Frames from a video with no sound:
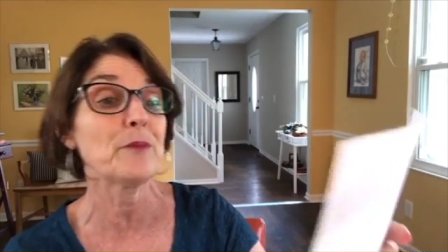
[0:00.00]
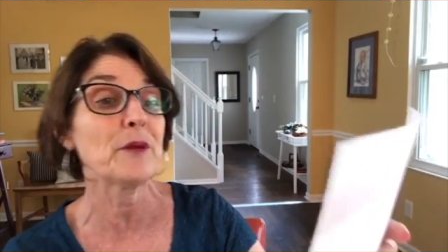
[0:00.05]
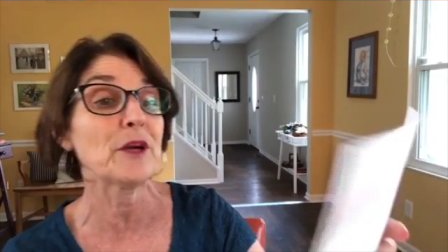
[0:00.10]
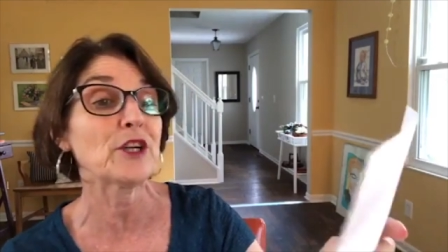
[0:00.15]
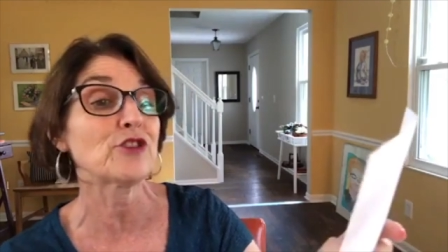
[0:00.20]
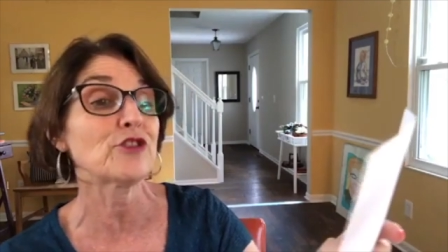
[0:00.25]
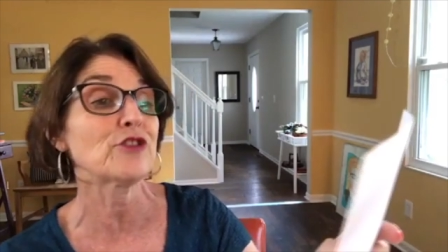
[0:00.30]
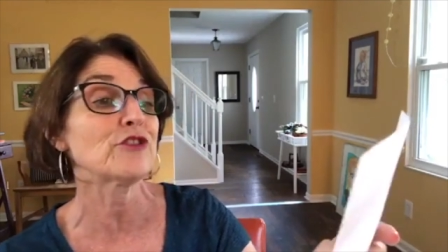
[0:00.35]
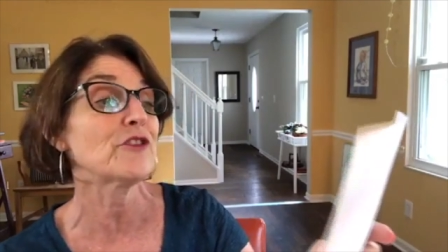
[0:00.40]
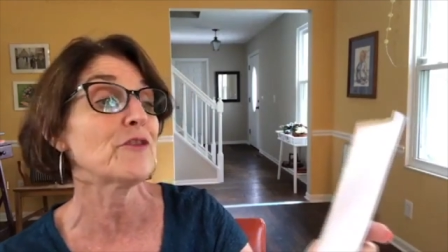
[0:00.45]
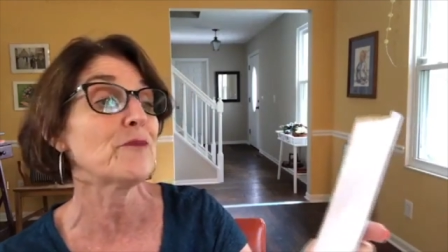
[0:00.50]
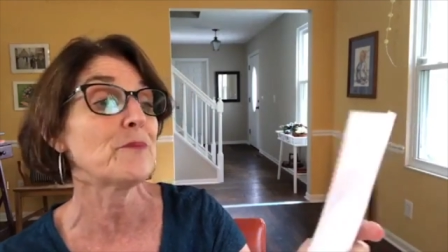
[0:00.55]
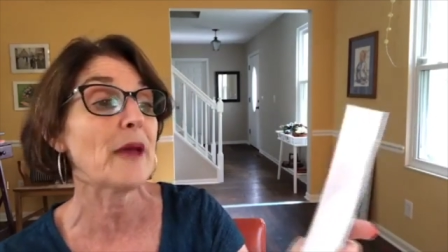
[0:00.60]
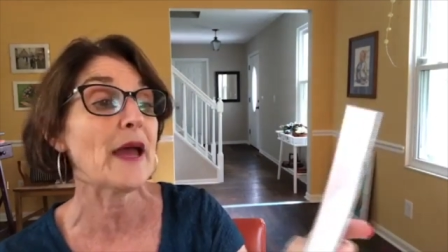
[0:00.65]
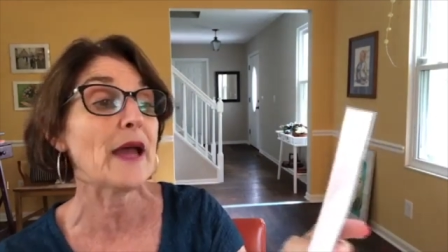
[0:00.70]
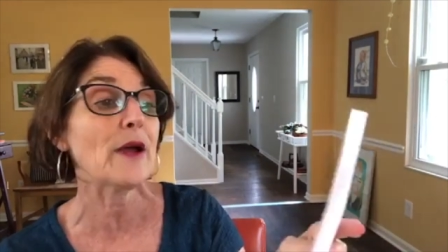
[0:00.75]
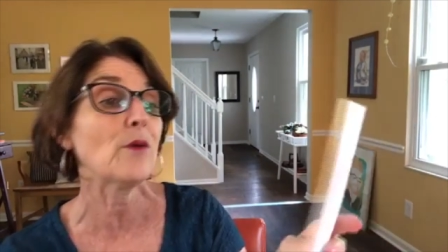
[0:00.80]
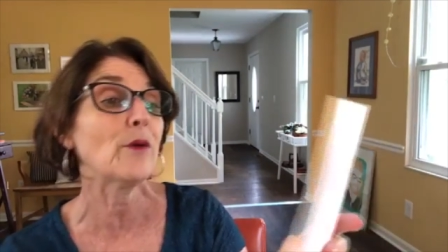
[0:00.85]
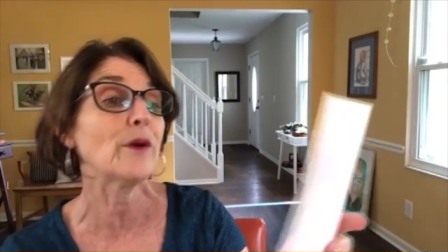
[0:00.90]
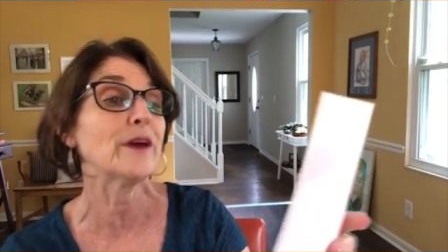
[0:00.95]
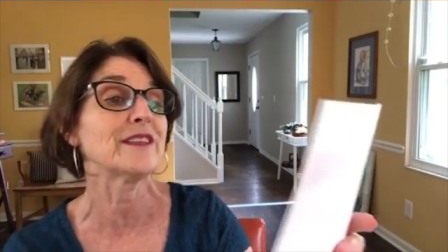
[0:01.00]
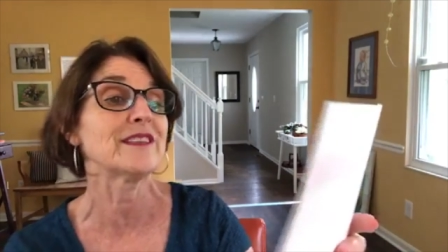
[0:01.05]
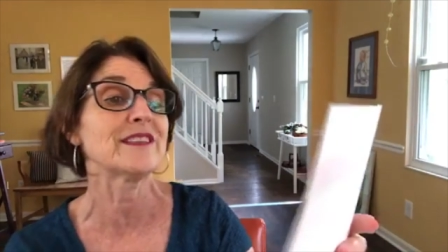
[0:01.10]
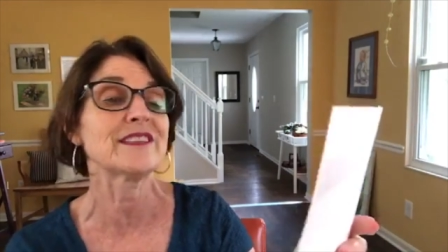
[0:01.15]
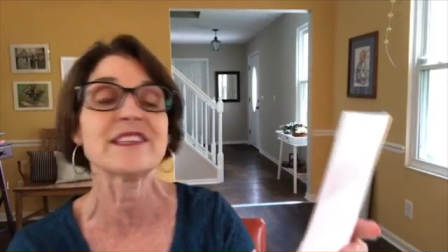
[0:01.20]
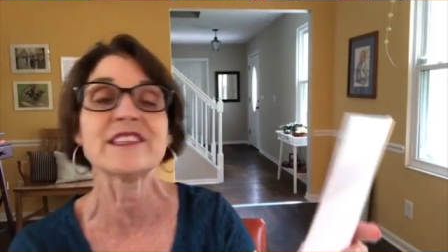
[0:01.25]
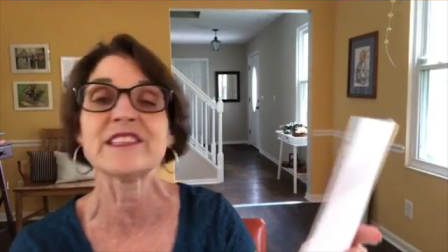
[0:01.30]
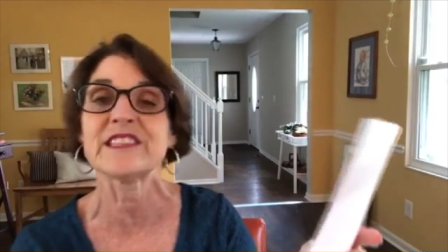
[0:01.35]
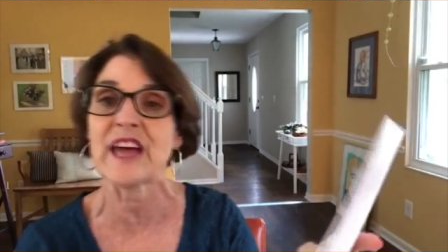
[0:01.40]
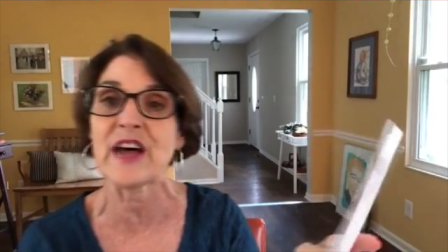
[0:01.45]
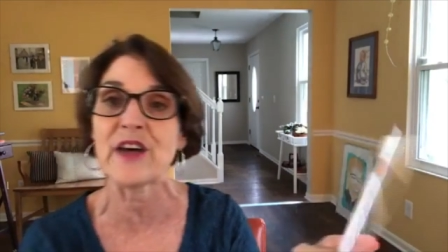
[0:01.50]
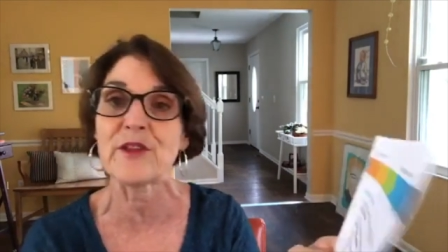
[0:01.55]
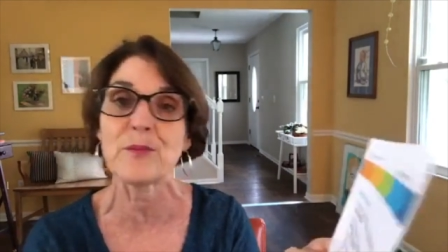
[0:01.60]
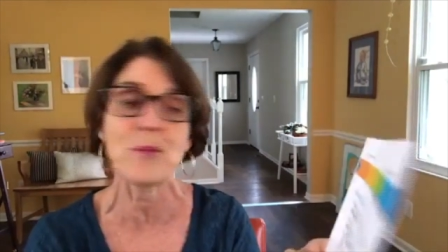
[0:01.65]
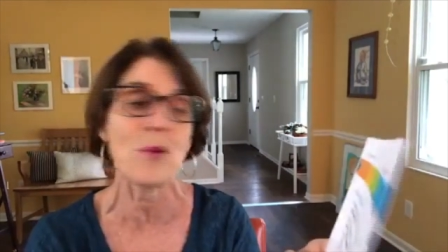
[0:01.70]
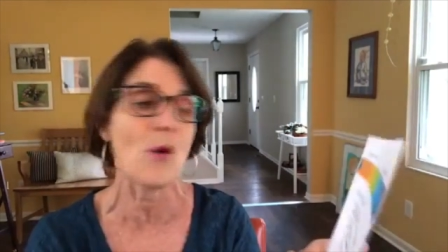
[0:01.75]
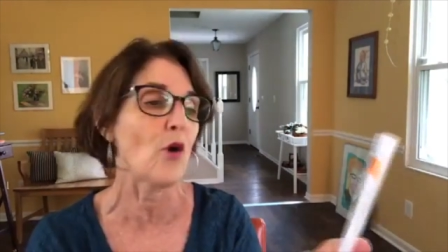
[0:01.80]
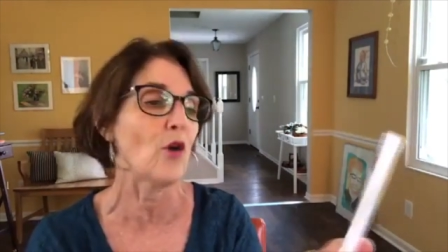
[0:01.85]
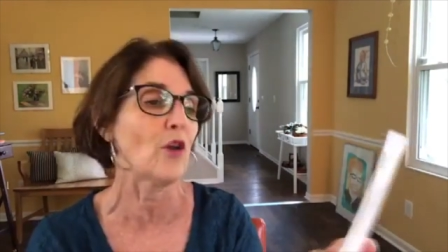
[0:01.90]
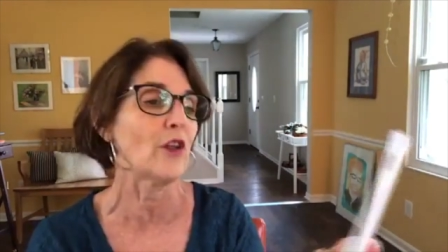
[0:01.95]
pictures of penguins, the South
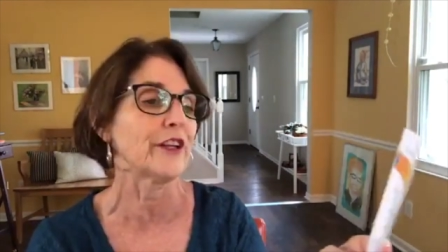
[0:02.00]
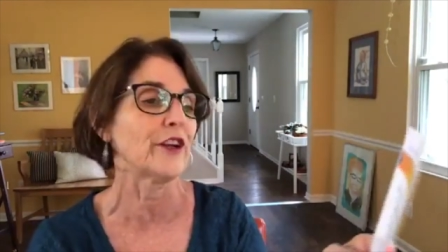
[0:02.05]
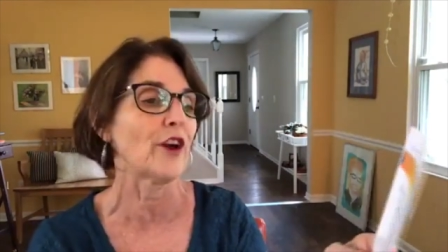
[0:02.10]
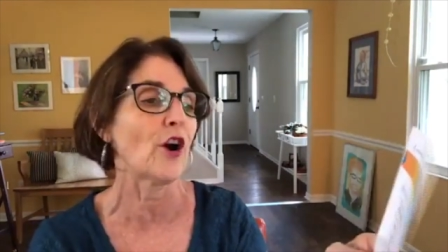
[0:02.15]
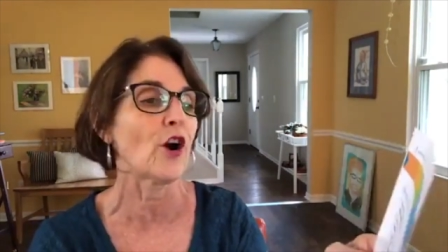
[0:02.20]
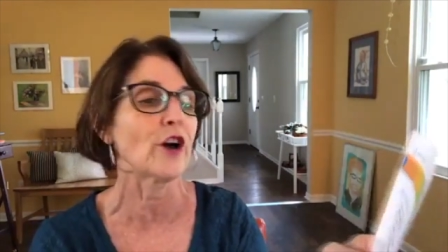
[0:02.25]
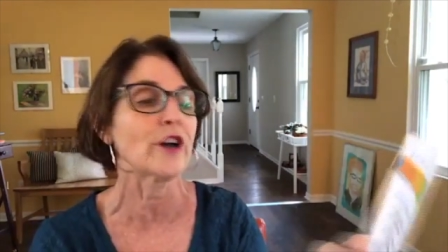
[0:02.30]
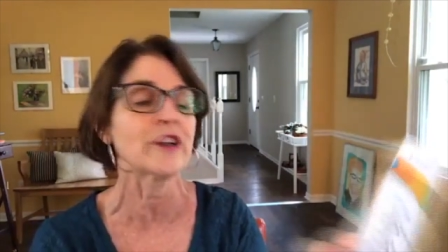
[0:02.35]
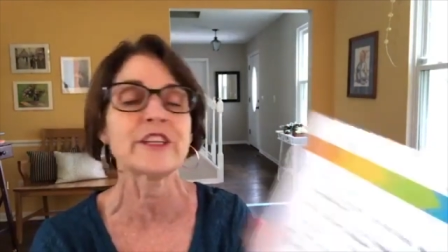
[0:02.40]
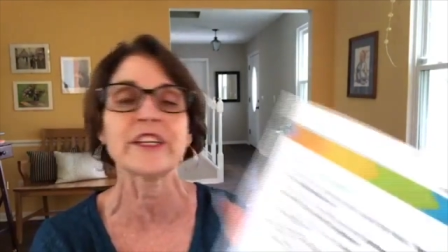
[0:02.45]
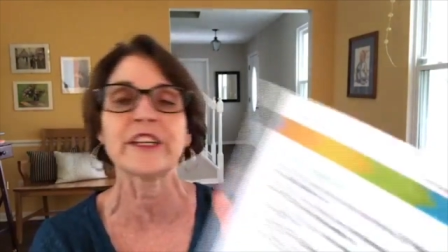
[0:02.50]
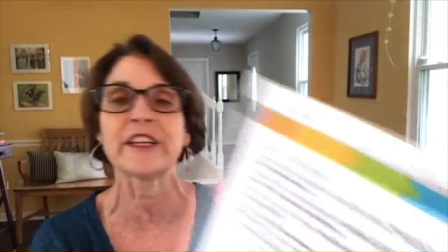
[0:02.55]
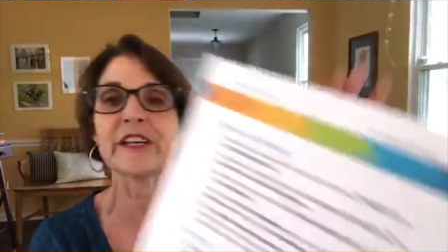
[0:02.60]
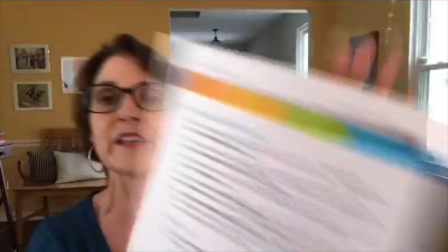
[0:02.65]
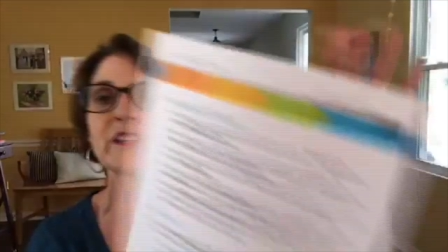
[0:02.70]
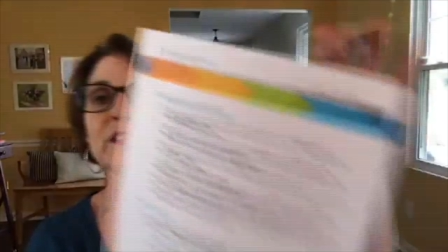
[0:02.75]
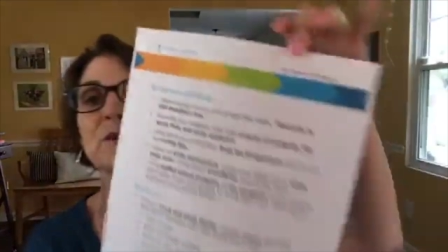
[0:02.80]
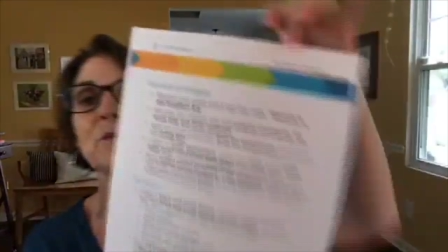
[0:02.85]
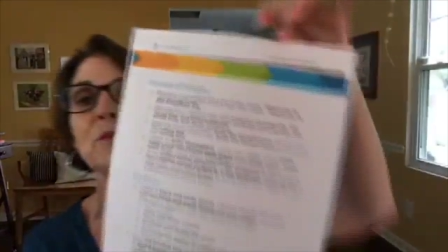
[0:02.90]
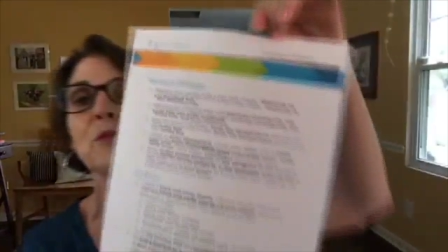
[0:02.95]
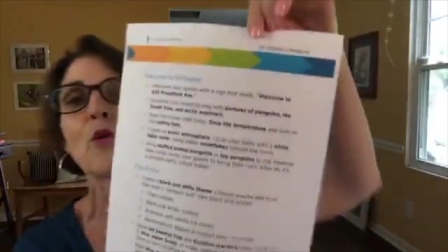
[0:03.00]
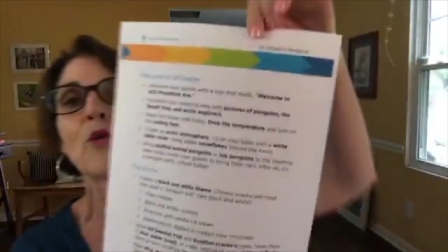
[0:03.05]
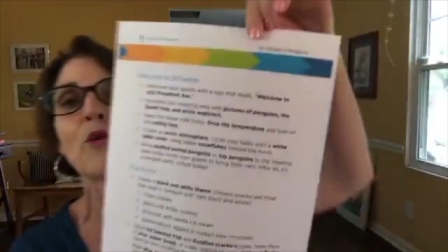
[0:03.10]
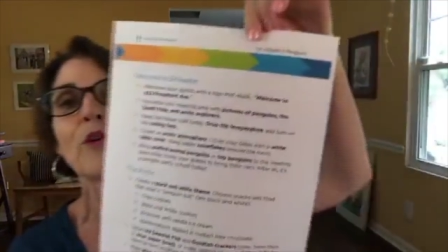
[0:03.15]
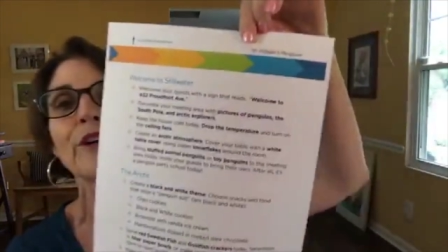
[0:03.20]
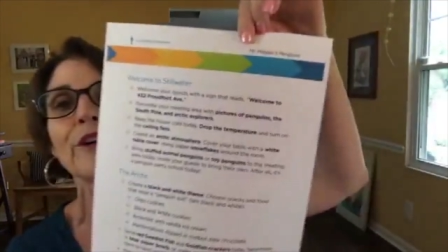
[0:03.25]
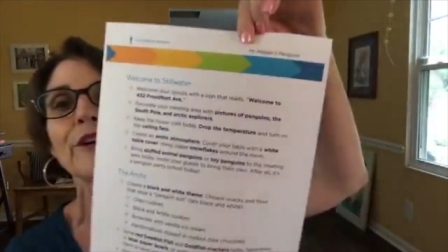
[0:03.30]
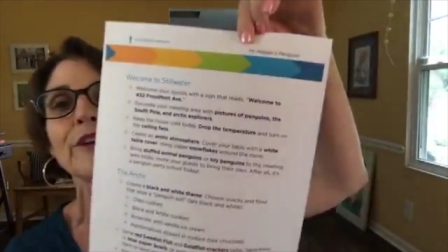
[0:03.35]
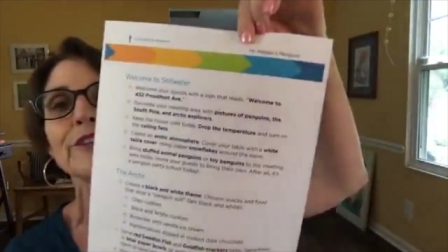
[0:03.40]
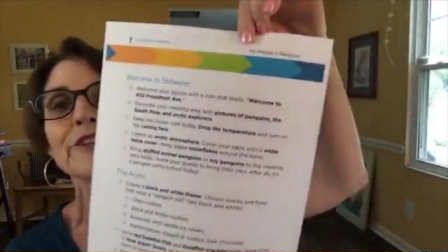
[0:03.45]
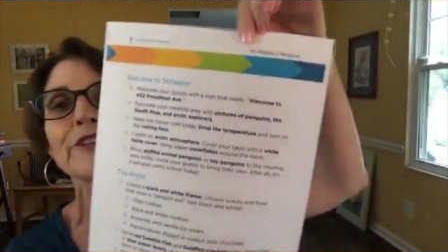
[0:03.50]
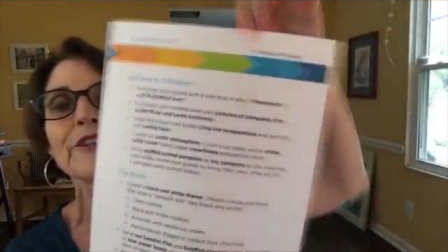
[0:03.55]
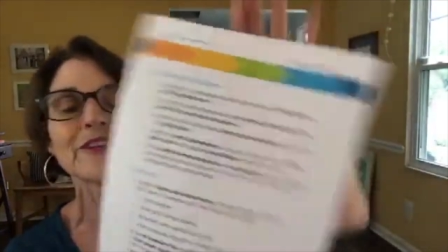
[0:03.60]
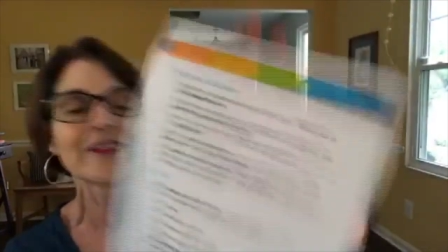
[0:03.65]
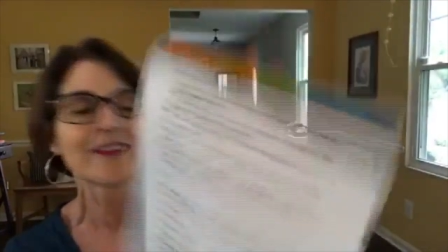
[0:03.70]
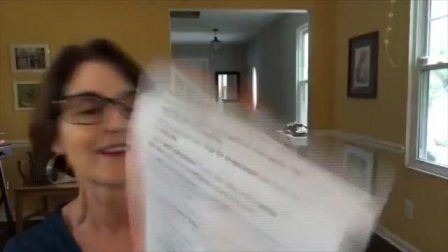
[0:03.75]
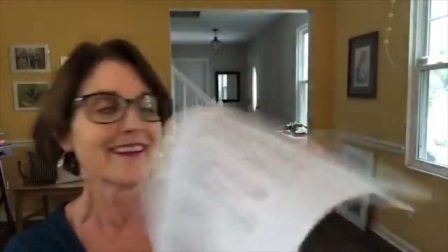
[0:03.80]
Pole, and Arctic explorers.